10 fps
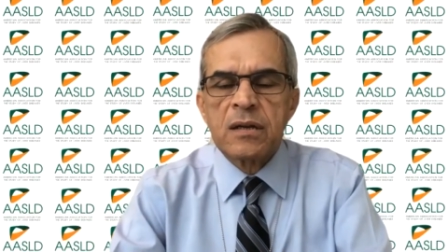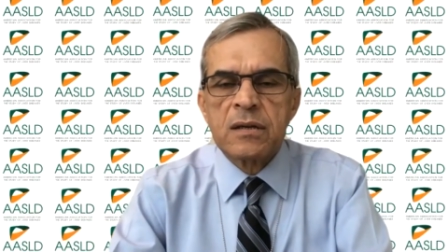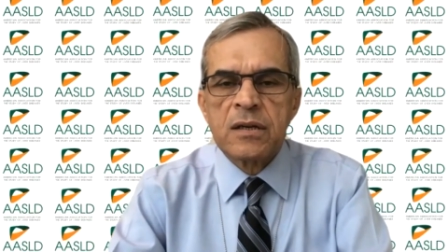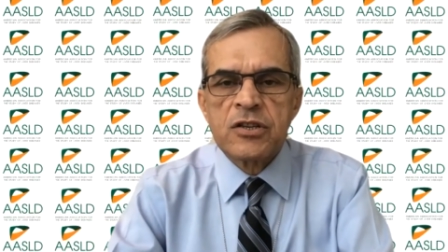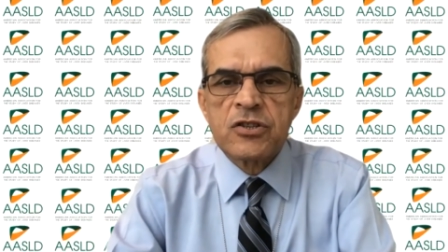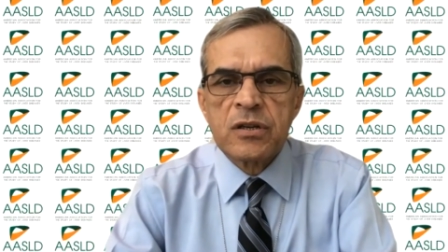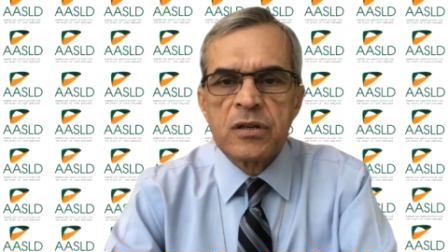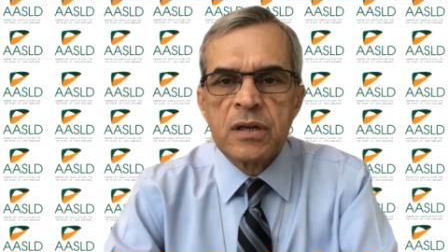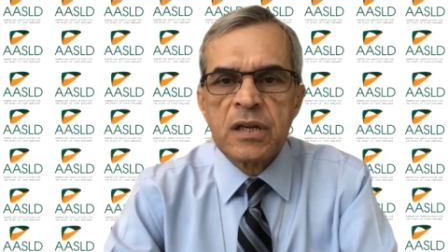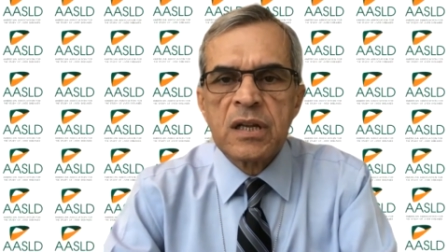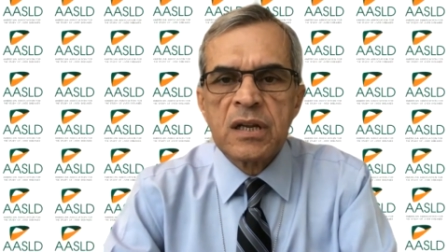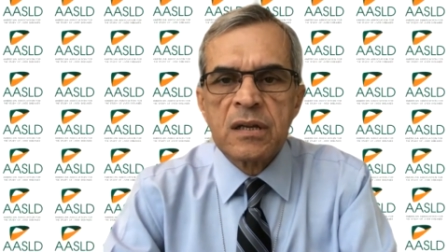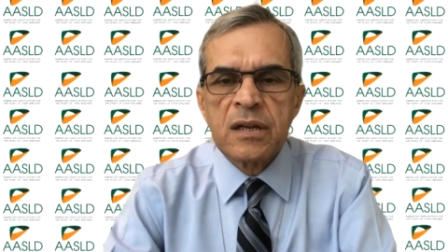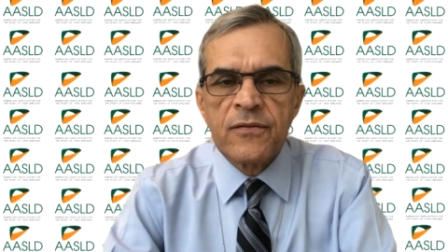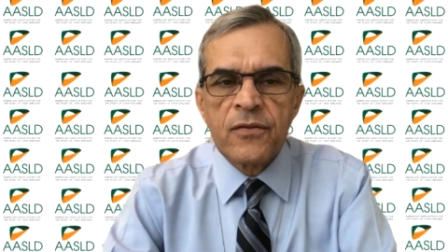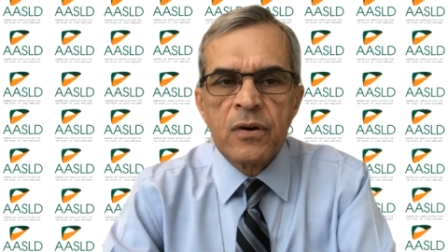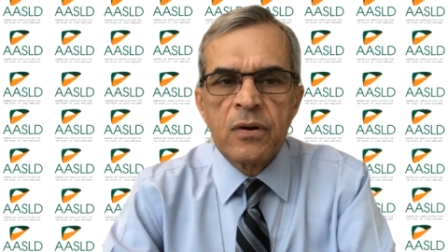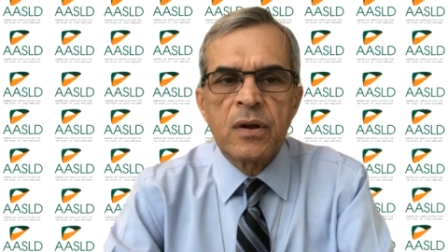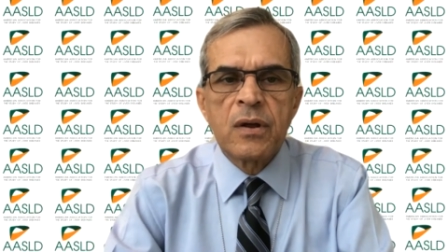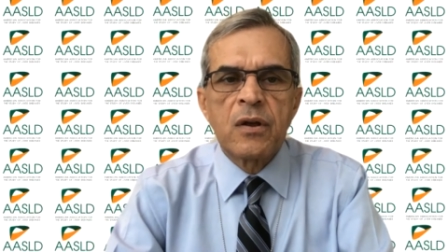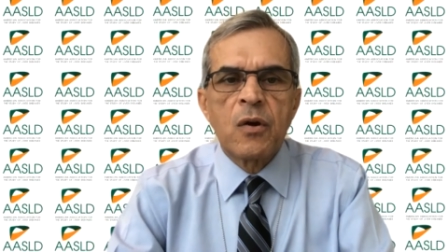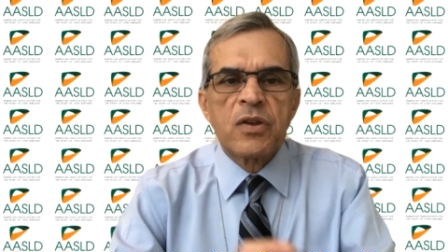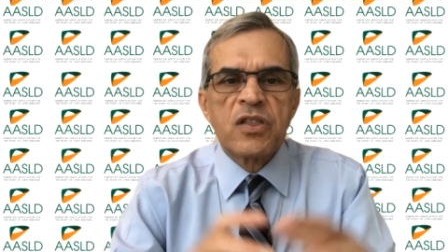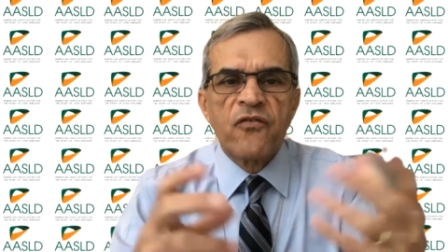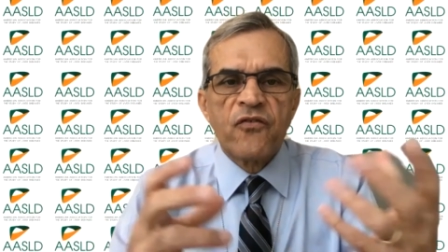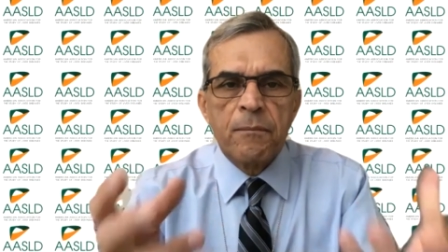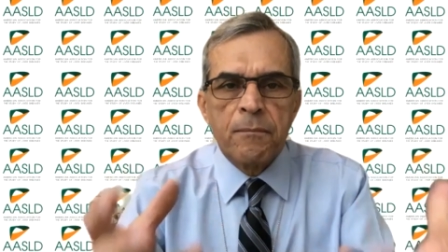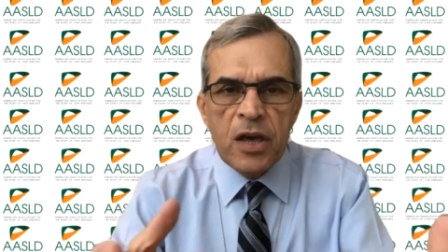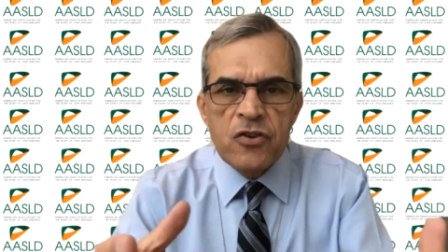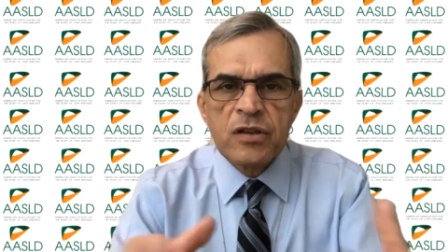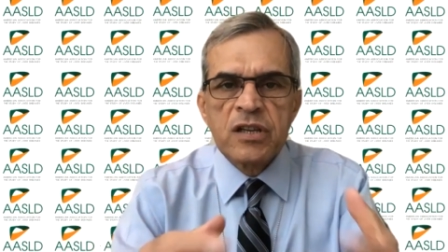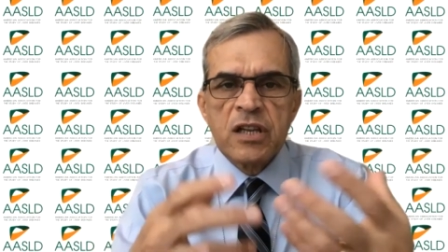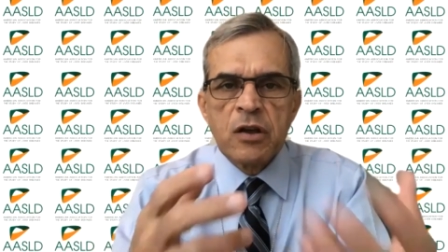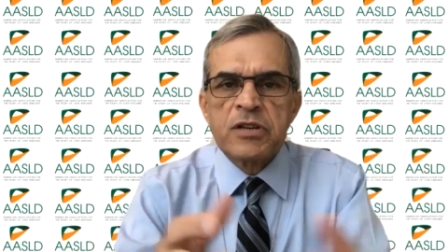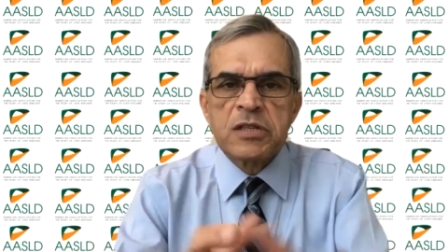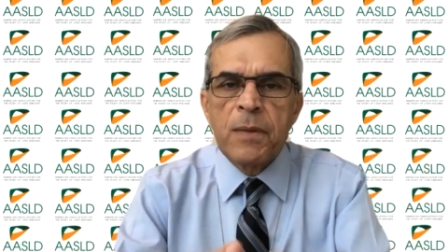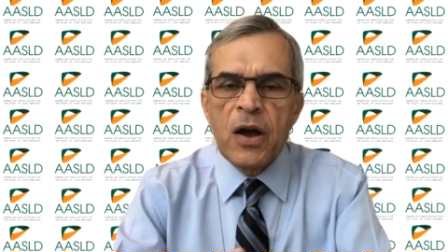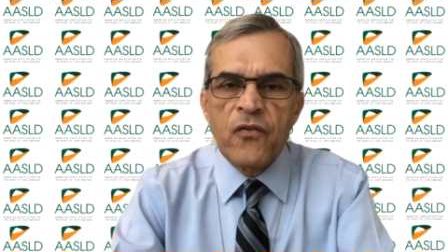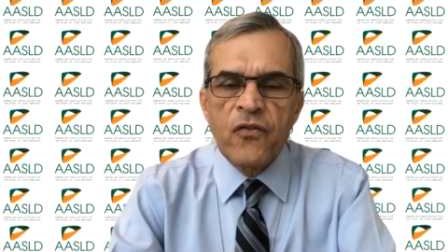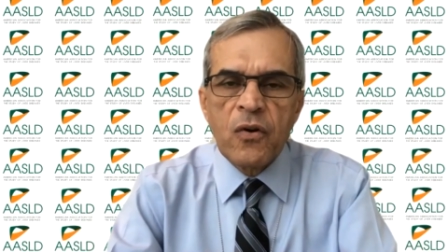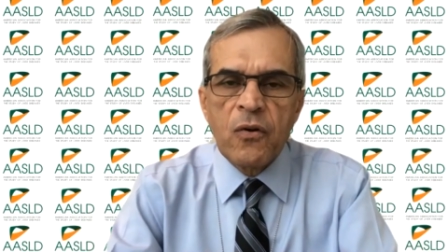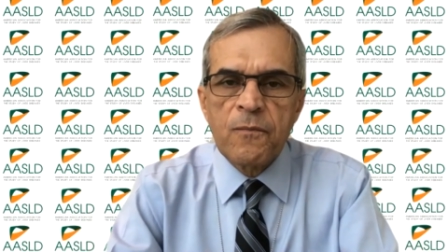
lesion in the liver with inflammation and decreased bioflow. flow.